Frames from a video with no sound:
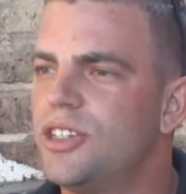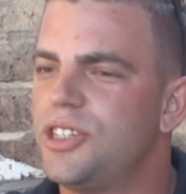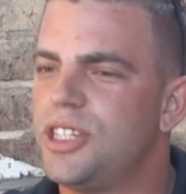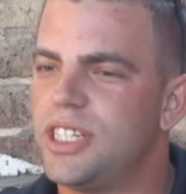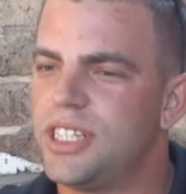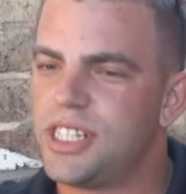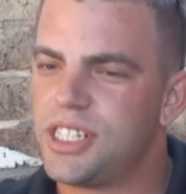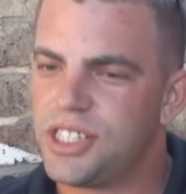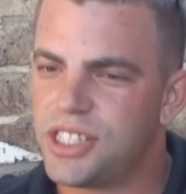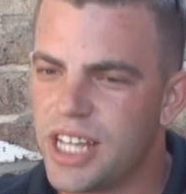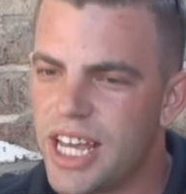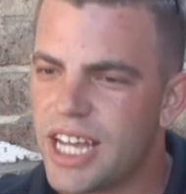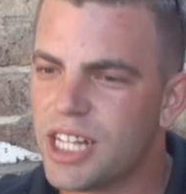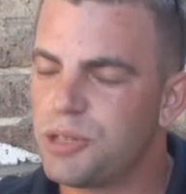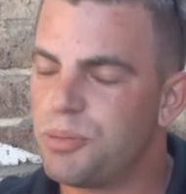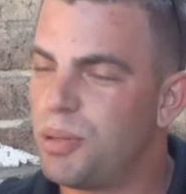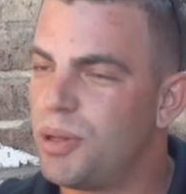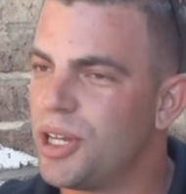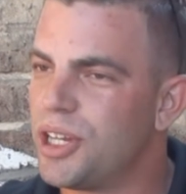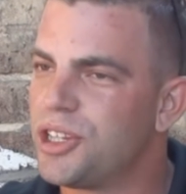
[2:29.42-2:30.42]
The
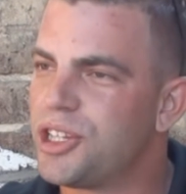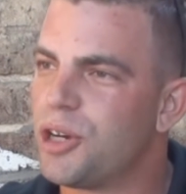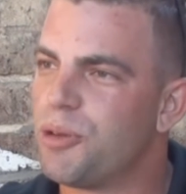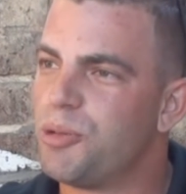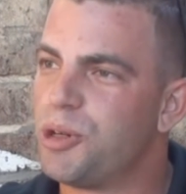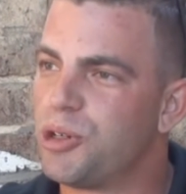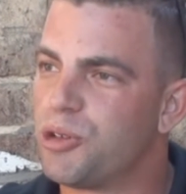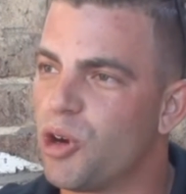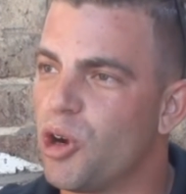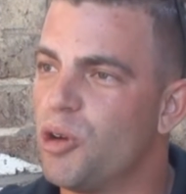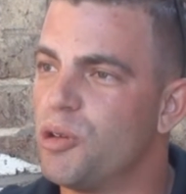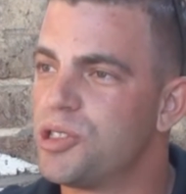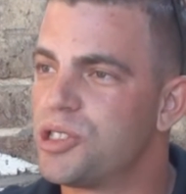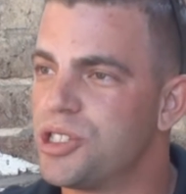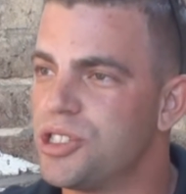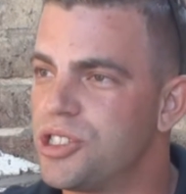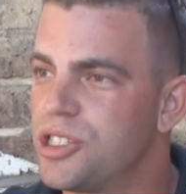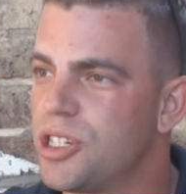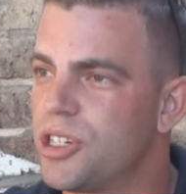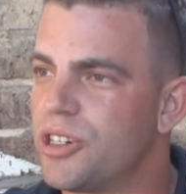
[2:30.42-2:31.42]
exact plant that we grow is
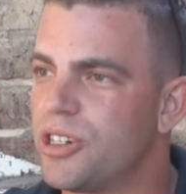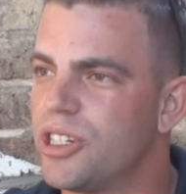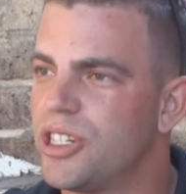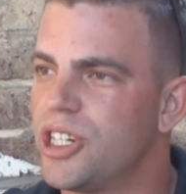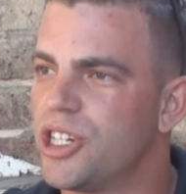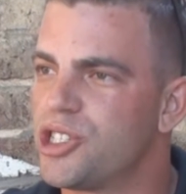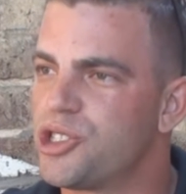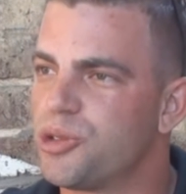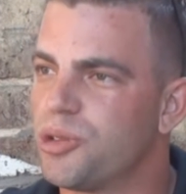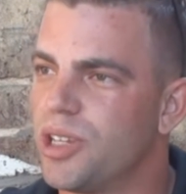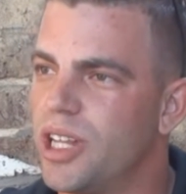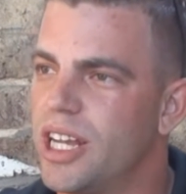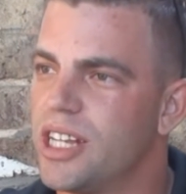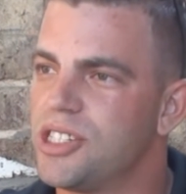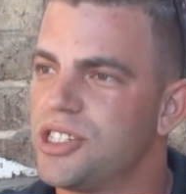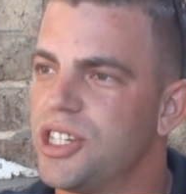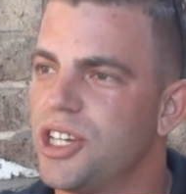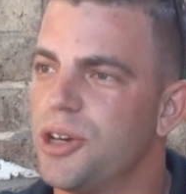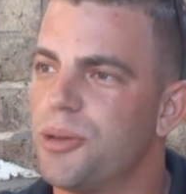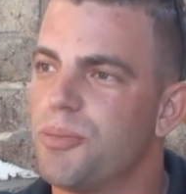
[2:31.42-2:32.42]
considered
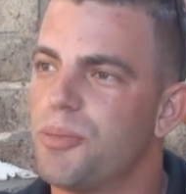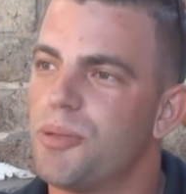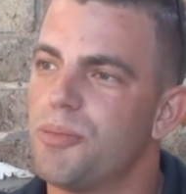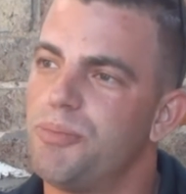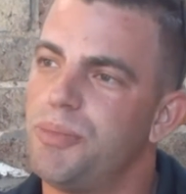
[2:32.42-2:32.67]
industrialized hemp,